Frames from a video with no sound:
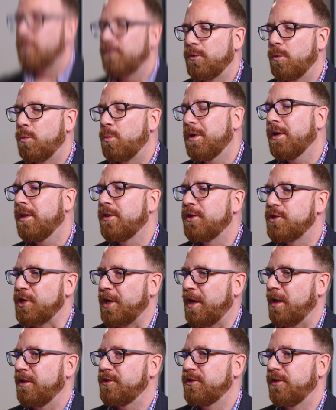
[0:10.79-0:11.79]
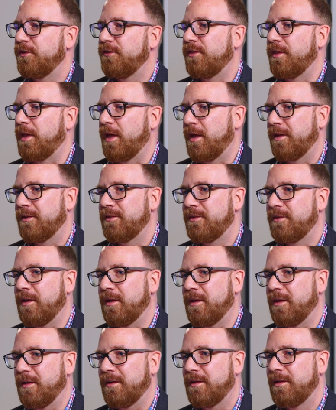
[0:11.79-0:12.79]
So one of the challenges that
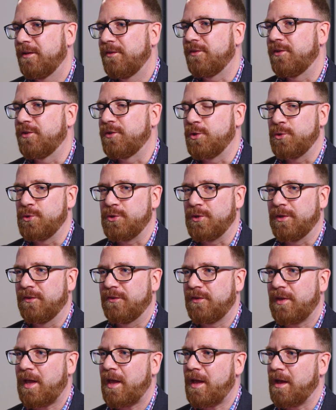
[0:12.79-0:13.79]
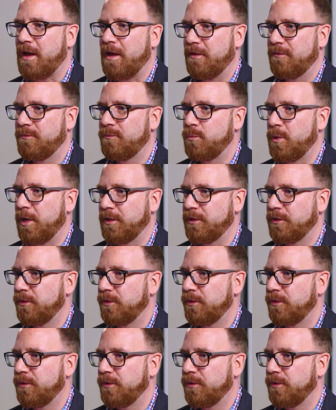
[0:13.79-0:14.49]
uh, institutions have when